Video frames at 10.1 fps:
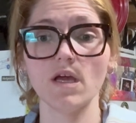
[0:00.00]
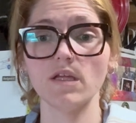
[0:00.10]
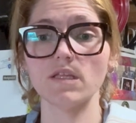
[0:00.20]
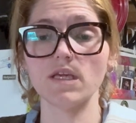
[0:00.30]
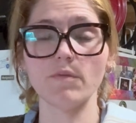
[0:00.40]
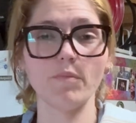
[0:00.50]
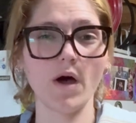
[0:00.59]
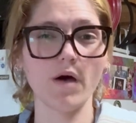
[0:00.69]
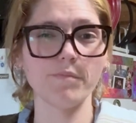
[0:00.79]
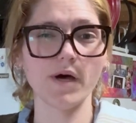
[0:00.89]
The
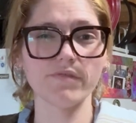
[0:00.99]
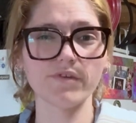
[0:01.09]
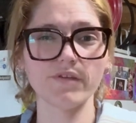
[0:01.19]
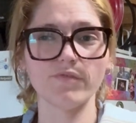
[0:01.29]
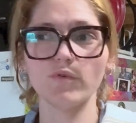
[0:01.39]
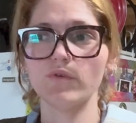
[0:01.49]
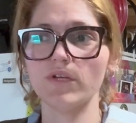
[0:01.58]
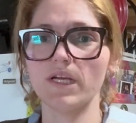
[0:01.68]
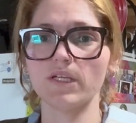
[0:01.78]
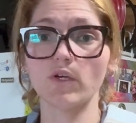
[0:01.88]
poverty food
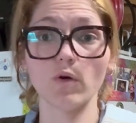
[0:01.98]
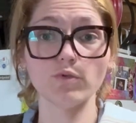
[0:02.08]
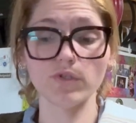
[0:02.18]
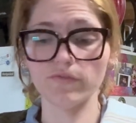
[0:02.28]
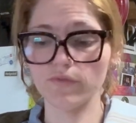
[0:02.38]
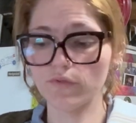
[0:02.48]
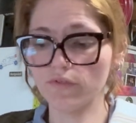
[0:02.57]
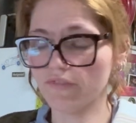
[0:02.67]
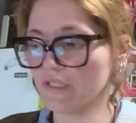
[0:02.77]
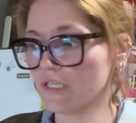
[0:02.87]
and kosher
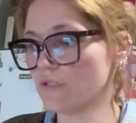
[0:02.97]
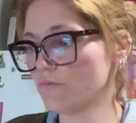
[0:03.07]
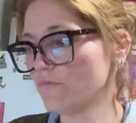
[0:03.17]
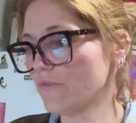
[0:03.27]
food very